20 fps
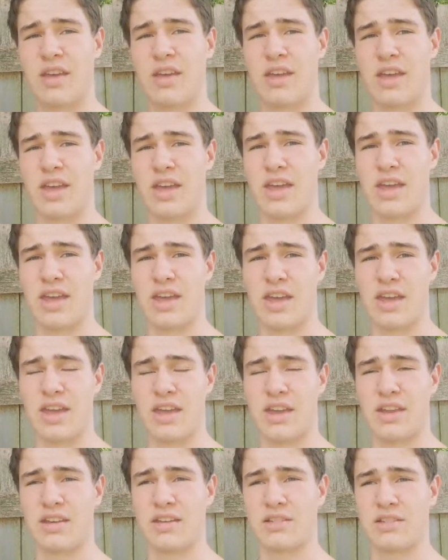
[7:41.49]

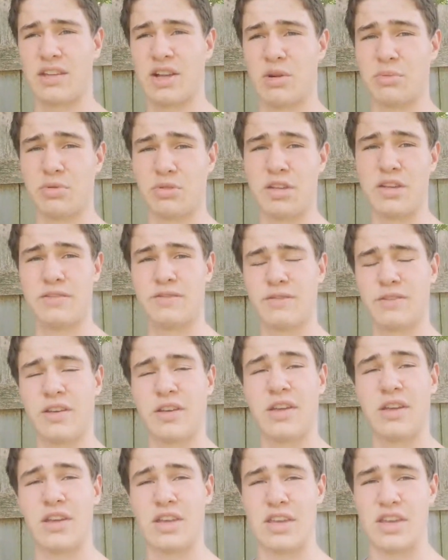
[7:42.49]
and their belief
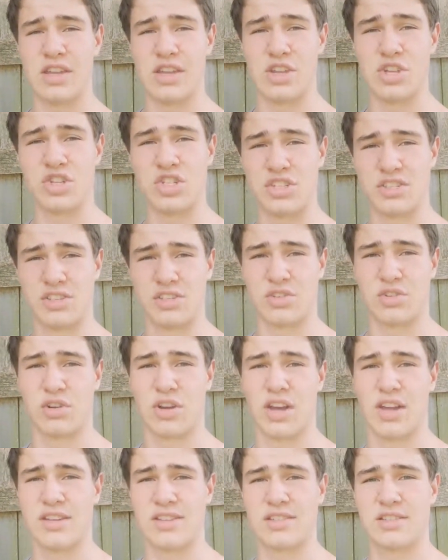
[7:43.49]
in Jesus
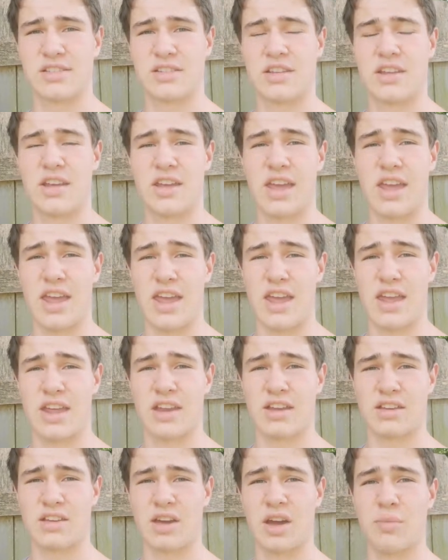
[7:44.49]
Christ
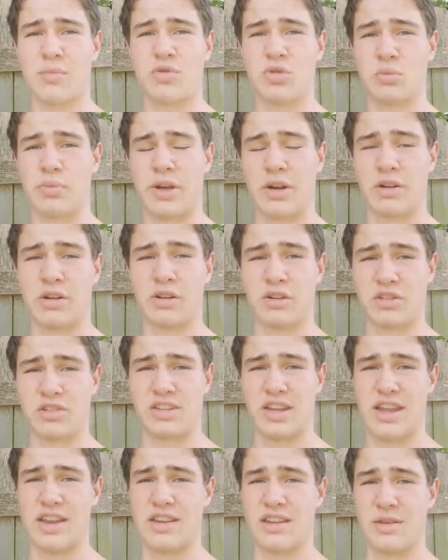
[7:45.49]
and come to better
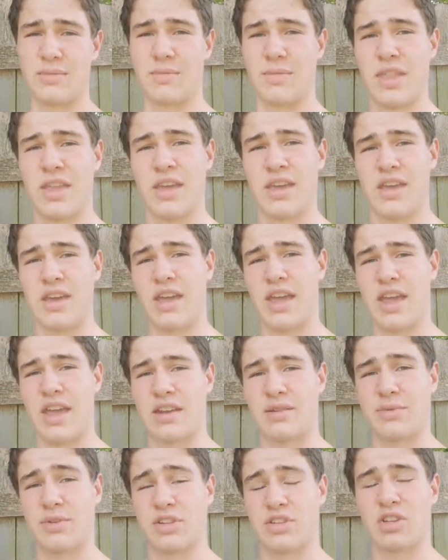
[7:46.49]
understand Him.
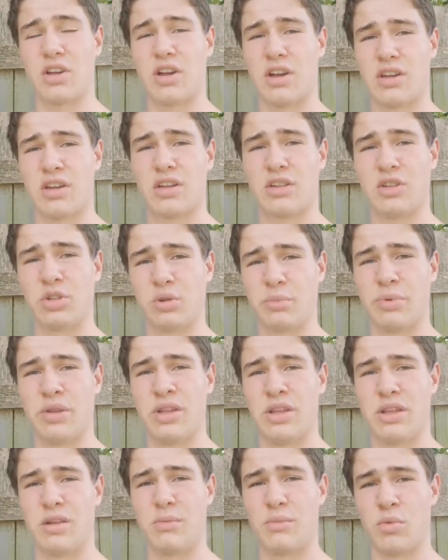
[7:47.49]
And I'm going to talk a little
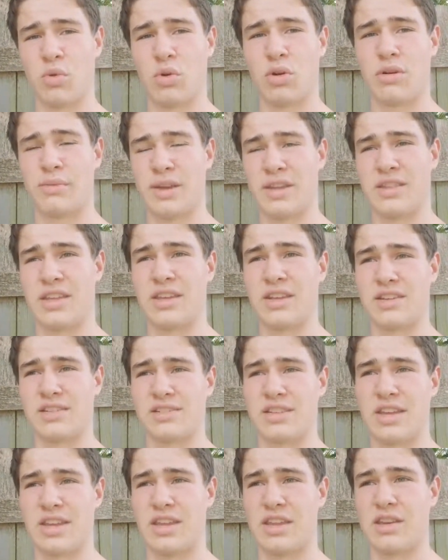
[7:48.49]
bit more about that in a
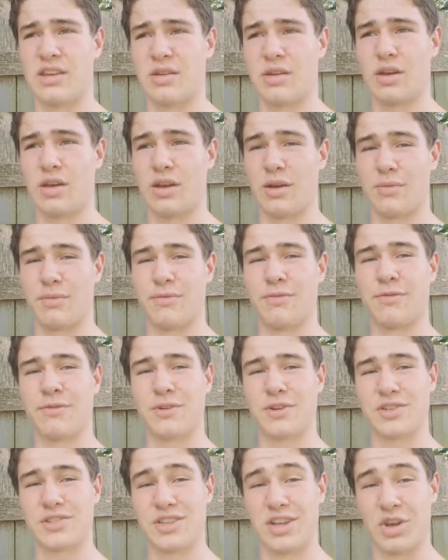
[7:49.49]
second.
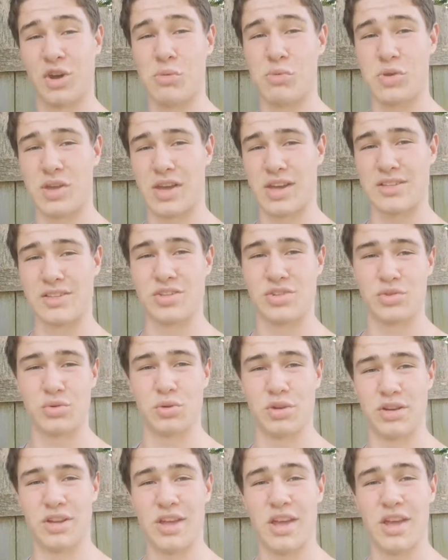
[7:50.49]
First, I hope you guys enjoyed